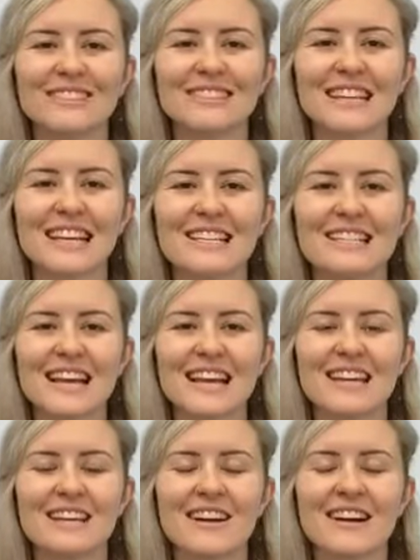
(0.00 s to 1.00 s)
And
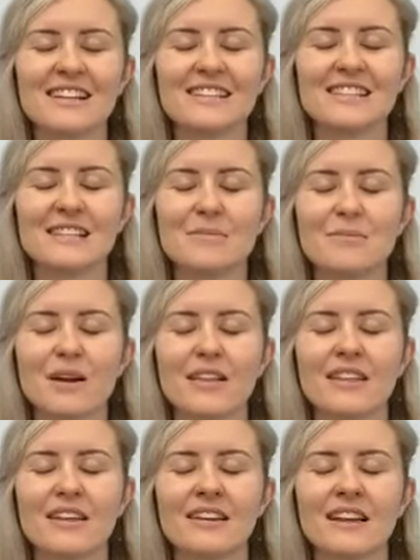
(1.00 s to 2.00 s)
take a nice deep
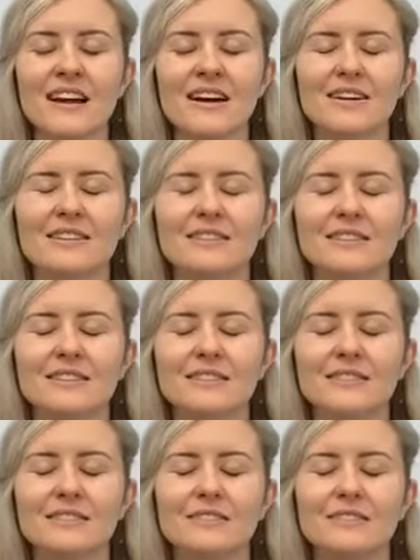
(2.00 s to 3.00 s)
breath in now.
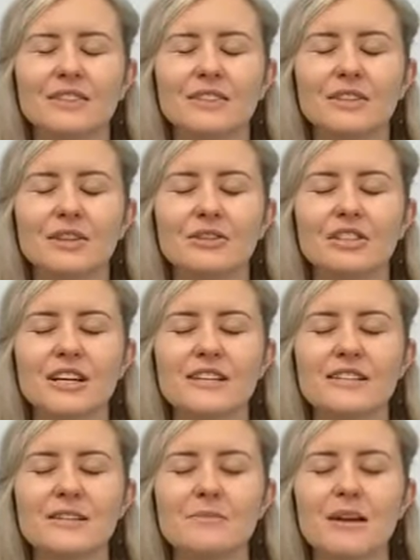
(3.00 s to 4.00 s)
Fill your
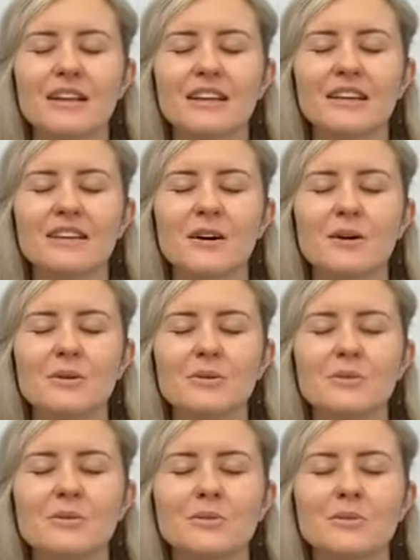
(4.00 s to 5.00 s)
chest and belly and
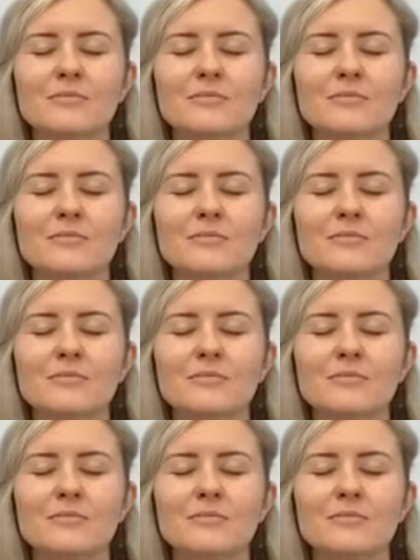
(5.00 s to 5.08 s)
hold.